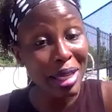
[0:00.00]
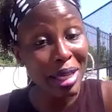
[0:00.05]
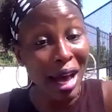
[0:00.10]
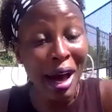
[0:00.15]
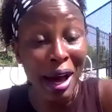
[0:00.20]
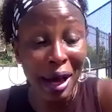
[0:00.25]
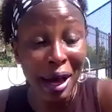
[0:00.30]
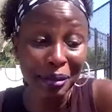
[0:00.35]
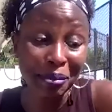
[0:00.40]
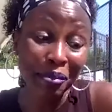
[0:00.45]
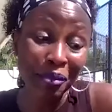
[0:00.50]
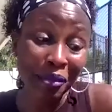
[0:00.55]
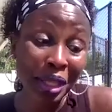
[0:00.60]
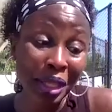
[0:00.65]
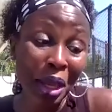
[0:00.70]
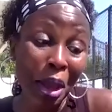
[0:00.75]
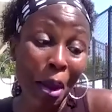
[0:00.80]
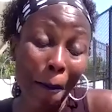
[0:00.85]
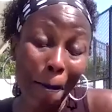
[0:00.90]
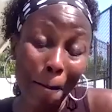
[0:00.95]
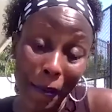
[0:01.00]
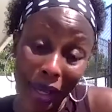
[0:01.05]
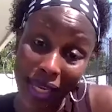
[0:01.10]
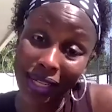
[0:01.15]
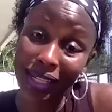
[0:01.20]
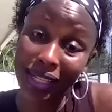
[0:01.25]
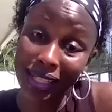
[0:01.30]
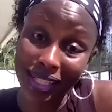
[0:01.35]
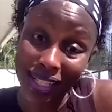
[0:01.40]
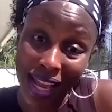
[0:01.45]
but
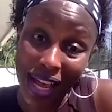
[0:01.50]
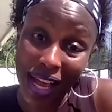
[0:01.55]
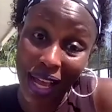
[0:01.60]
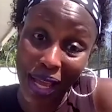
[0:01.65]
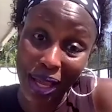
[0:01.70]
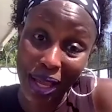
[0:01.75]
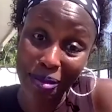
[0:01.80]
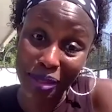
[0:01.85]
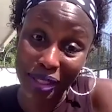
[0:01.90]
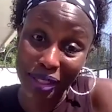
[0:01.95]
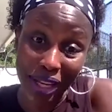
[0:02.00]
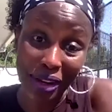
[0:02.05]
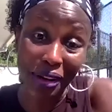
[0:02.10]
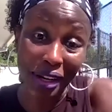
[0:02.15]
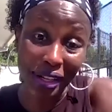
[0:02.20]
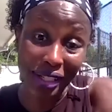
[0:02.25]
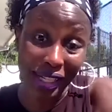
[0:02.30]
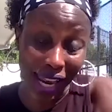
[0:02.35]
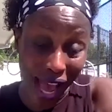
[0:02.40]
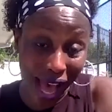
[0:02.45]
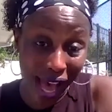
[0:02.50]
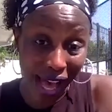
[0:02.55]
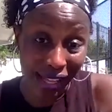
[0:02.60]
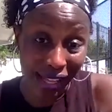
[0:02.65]
many times there are not.